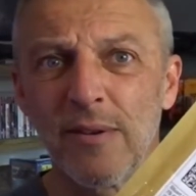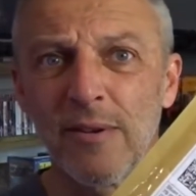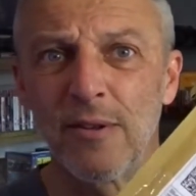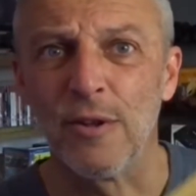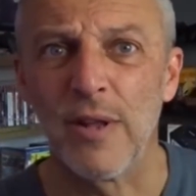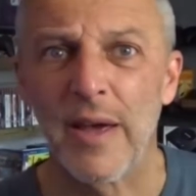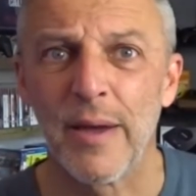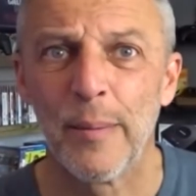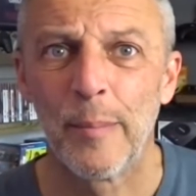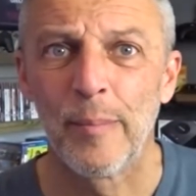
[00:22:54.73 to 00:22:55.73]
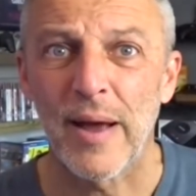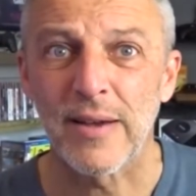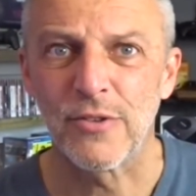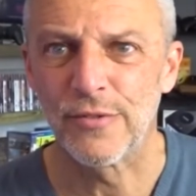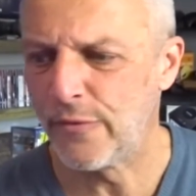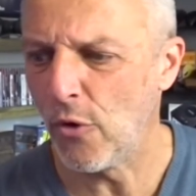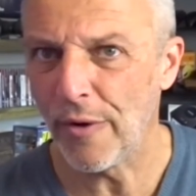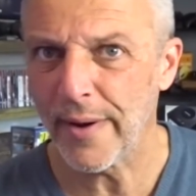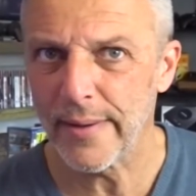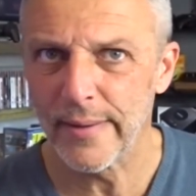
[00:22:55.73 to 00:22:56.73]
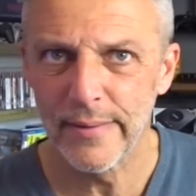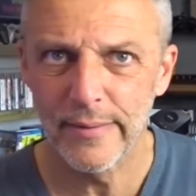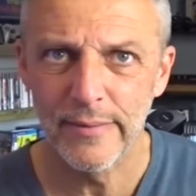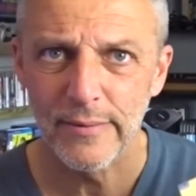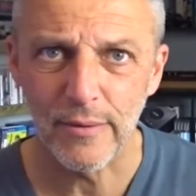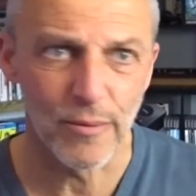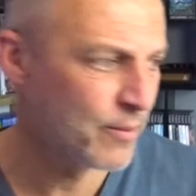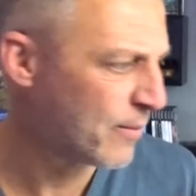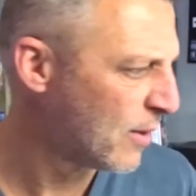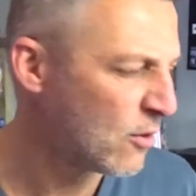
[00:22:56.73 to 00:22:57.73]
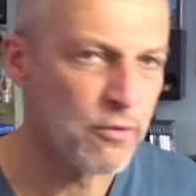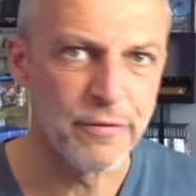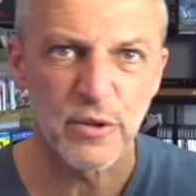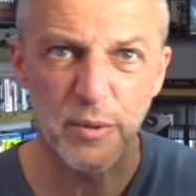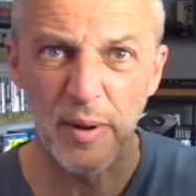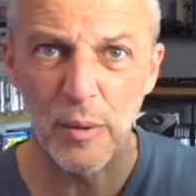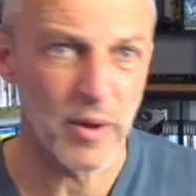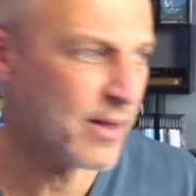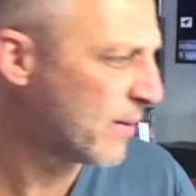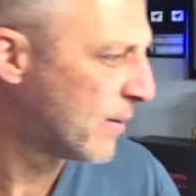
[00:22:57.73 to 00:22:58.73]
Got a little package for it, so I'm looking forward to playing with that.